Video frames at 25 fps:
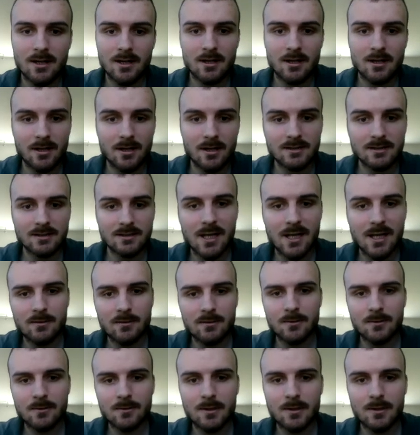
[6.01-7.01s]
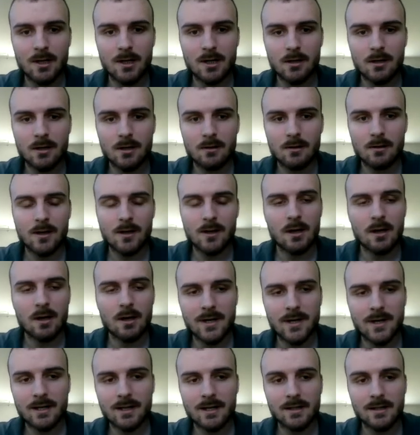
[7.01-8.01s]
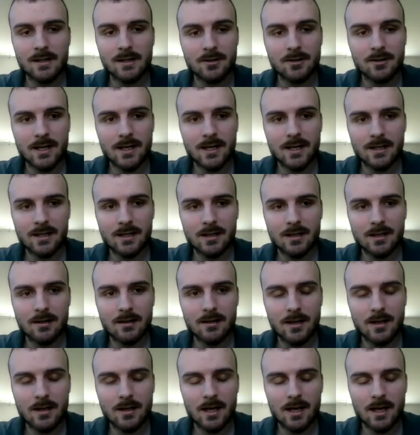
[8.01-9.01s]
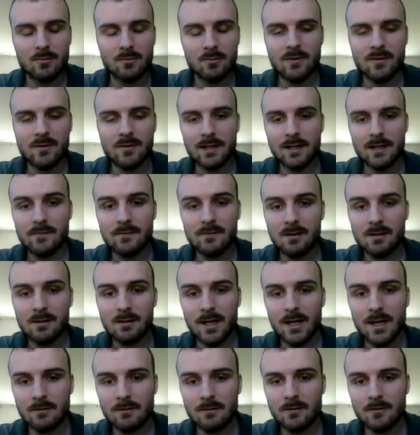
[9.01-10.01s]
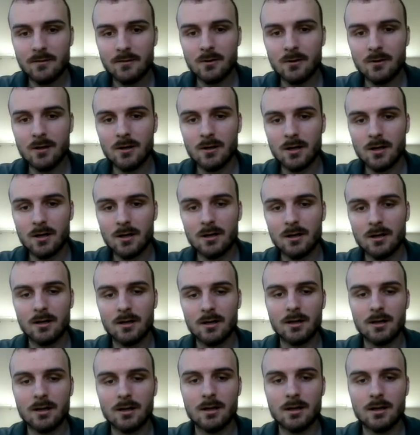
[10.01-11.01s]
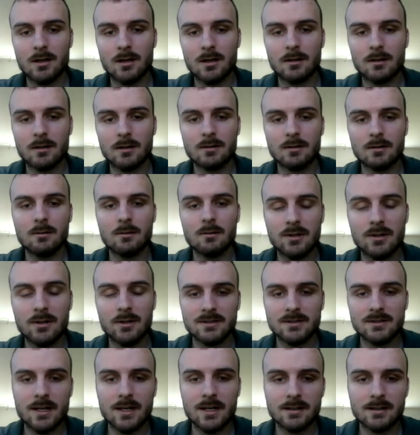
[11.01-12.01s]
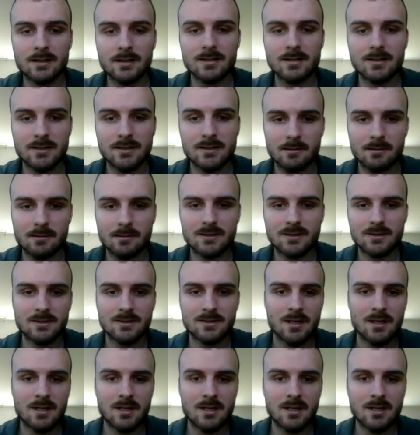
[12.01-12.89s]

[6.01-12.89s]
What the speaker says: It's capable of automatically grading and providing feedback for computer science assignments.